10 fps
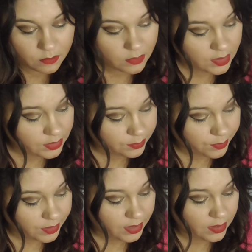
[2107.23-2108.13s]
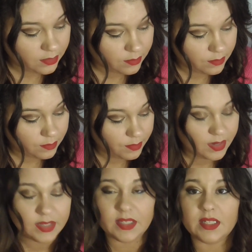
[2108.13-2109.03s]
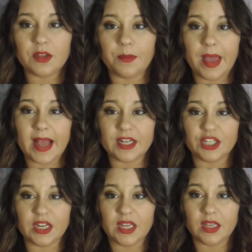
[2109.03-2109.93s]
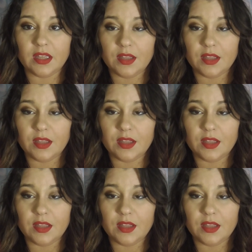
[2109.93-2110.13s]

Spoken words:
That's pretty, but it's still patchy.